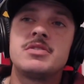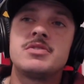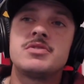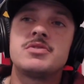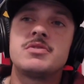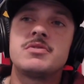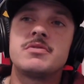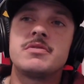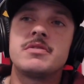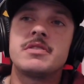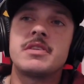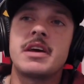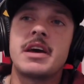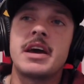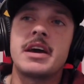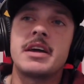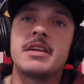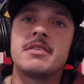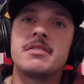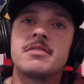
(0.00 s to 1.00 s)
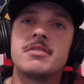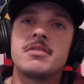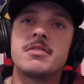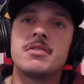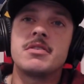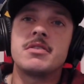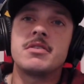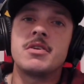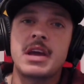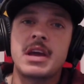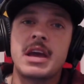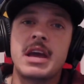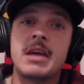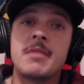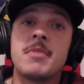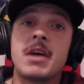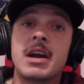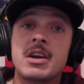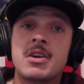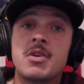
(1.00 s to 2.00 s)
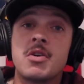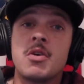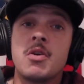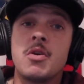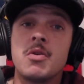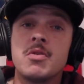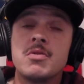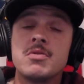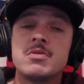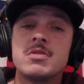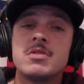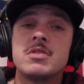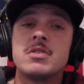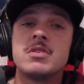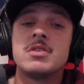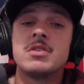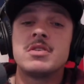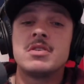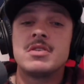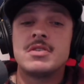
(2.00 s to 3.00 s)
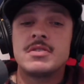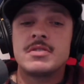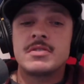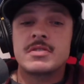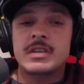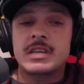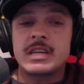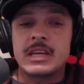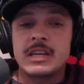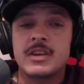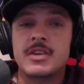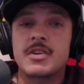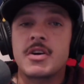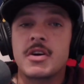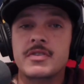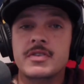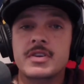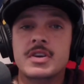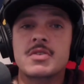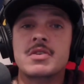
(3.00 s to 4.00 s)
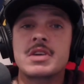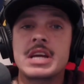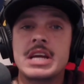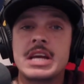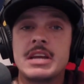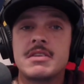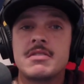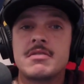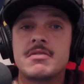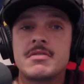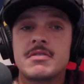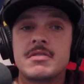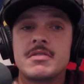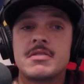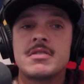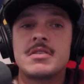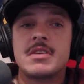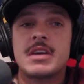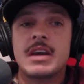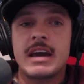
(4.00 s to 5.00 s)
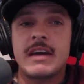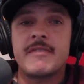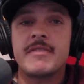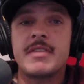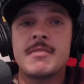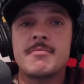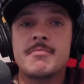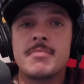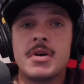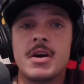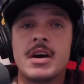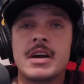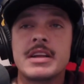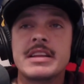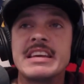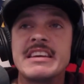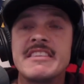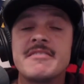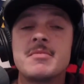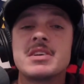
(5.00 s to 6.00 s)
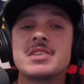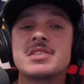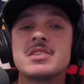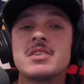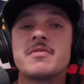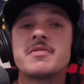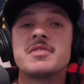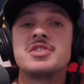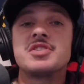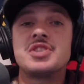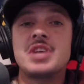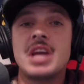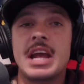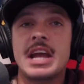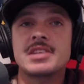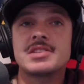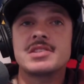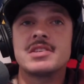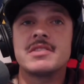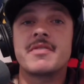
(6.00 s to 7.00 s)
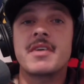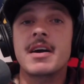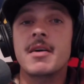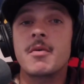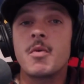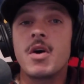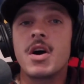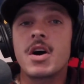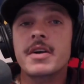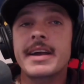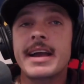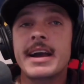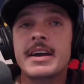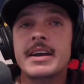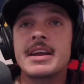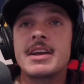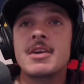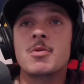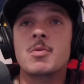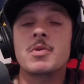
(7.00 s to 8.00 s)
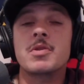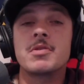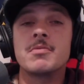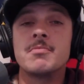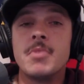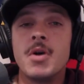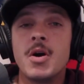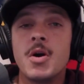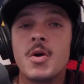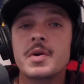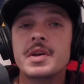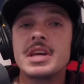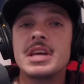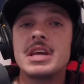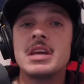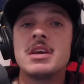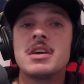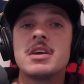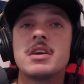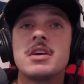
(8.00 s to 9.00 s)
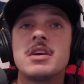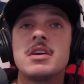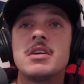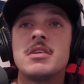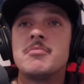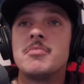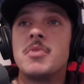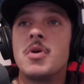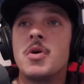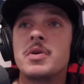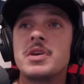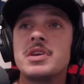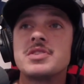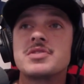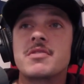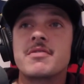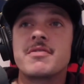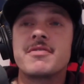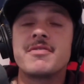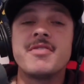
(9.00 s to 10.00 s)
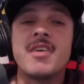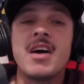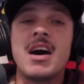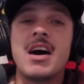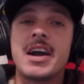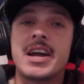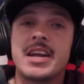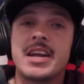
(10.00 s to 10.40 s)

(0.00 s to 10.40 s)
that, okay, my goal, get it on the green, have that putt, give myself a chance. If I walk out of here with a bogey, bogeys are fine.